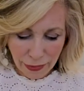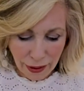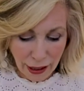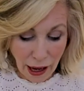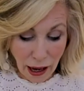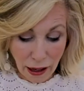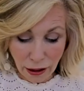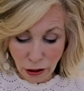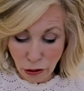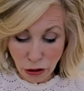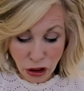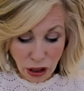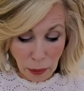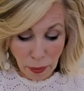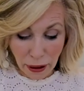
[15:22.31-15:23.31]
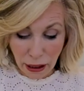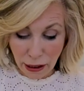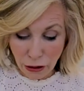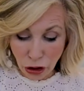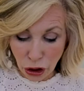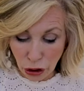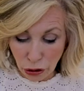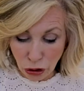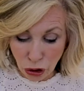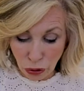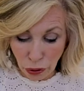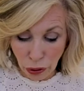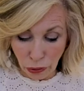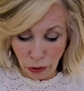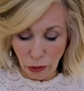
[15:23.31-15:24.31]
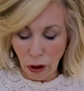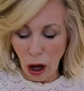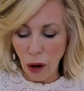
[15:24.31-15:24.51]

yeah, you're stepping into your truth.